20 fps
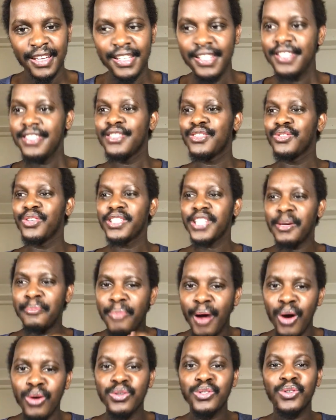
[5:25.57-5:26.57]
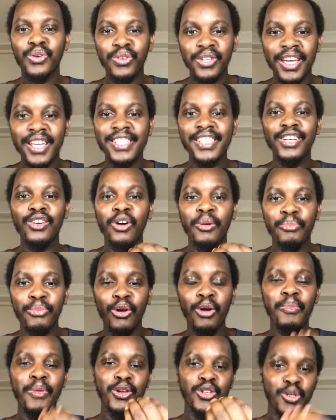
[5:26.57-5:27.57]
It is not about creating
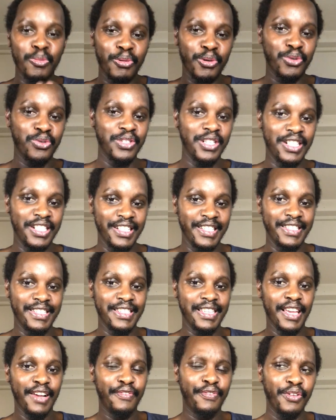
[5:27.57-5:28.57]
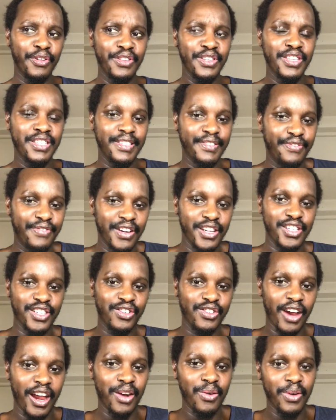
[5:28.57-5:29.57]
employment opportunities for these fresh
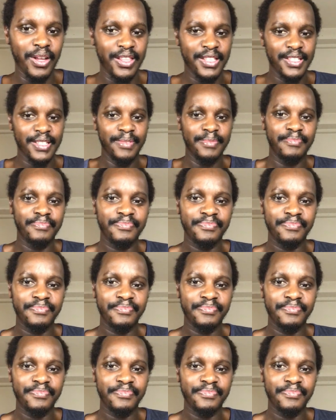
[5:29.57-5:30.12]
graduates.